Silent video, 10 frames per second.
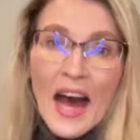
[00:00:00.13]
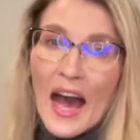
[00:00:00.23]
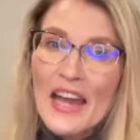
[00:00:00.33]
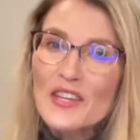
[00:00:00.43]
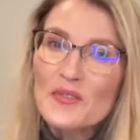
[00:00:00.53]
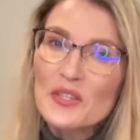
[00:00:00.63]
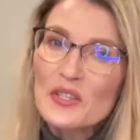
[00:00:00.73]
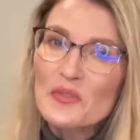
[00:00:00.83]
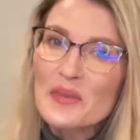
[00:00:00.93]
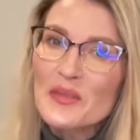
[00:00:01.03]
Hi
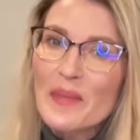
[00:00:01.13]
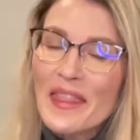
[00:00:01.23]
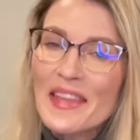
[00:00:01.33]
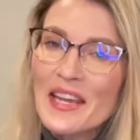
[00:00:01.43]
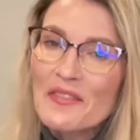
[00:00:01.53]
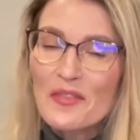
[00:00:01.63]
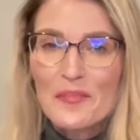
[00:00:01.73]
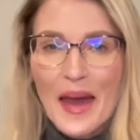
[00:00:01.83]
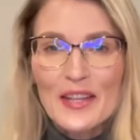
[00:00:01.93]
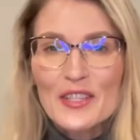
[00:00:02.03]
YouTube, it's Bethany from
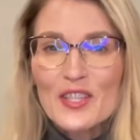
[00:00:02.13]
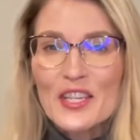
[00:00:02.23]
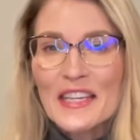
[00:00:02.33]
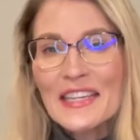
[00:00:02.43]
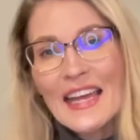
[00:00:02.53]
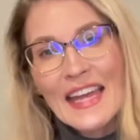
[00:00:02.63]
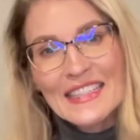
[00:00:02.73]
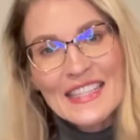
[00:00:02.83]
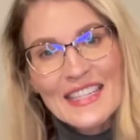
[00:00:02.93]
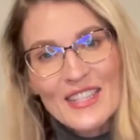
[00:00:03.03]
Madeline Jean
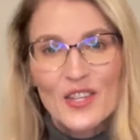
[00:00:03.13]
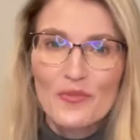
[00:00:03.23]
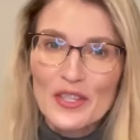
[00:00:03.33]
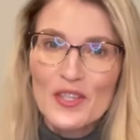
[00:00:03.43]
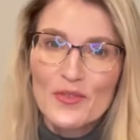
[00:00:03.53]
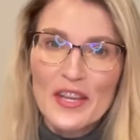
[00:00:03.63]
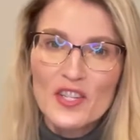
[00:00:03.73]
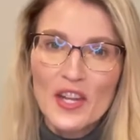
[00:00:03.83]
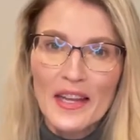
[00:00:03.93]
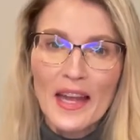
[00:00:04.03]
Antiques and
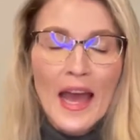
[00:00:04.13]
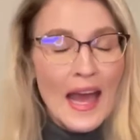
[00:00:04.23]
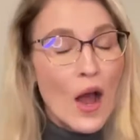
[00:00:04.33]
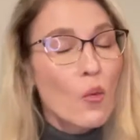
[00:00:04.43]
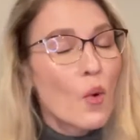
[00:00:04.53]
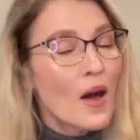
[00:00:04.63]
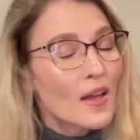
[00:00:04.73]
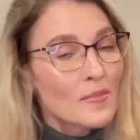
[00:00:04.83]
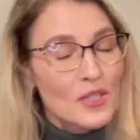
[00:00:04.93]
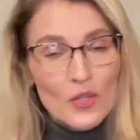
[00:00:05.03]
Restoration.
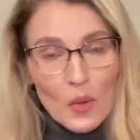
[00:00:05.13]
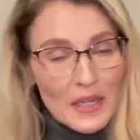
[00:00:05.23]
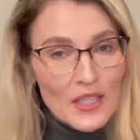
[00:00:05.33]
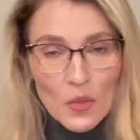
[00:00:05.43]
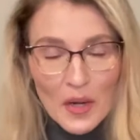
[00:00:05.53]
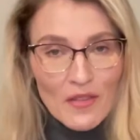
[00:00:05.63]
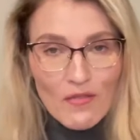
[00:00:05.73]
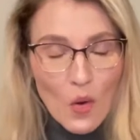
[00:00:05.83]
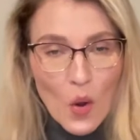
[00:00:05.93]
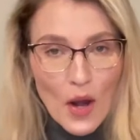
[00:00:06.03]
Welcome to
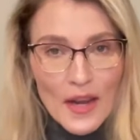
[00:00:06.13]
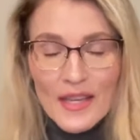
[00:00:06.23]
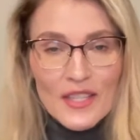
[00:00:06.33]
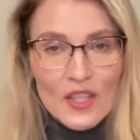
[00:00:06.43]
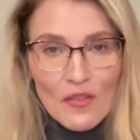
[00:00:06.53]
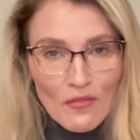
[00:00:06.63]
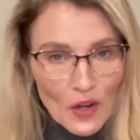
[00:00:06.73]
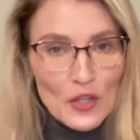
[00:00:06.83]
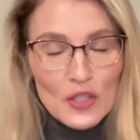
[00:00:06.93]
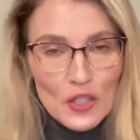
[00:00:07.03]
2024. It is the
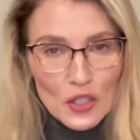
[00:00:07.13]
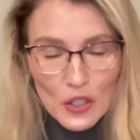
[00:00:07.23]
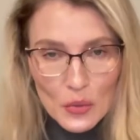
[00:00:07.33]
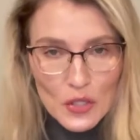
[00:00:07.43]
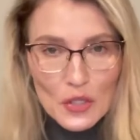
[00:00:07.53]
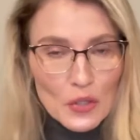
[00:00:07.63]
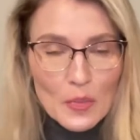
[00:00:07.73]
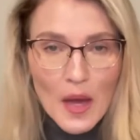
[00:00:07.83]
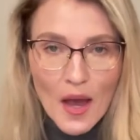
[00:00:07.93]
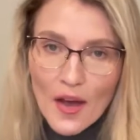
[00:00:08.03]
first
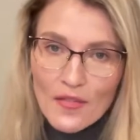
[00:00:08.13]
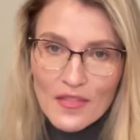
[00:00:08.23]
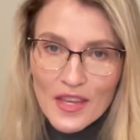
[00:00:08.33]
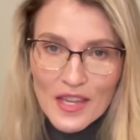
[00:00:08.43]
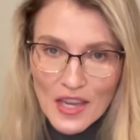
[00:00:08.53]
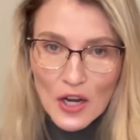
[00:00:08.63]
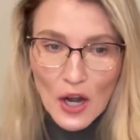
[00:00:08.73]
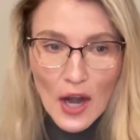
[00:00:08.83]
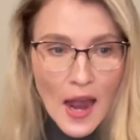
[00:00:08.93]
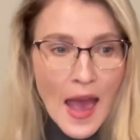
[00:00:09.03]
YouTube of the
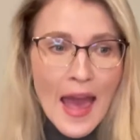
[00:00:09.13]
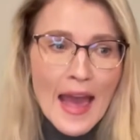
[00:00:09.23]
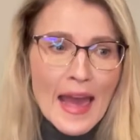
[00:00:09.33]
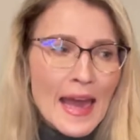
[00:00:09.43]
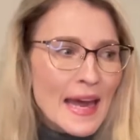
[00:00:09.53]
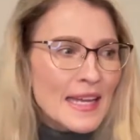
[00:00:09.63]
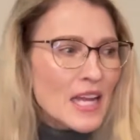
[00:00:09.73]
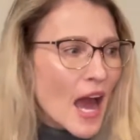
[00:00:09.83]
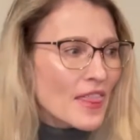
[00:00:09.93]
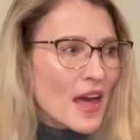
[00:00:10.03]
year, and
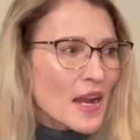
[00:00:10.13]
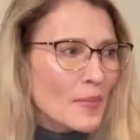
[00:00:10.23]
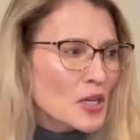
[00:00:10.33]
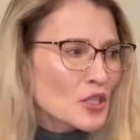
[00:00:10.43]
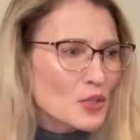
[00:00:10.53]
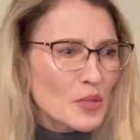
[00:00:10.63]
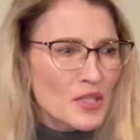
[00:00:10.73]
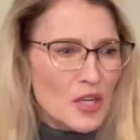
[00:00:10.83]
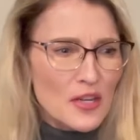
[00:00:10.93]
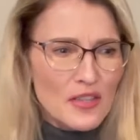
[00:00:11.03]
I thought I'm gonna do a
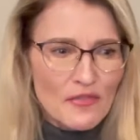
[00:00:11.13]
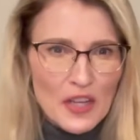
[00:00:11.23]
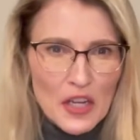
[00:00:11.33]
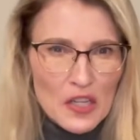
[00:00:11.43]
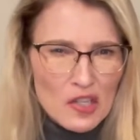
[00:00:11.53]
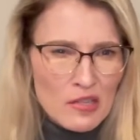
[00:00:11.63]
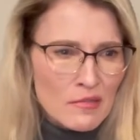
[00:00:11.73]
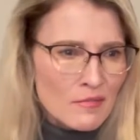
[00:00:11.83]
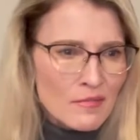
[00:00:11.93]
start to finish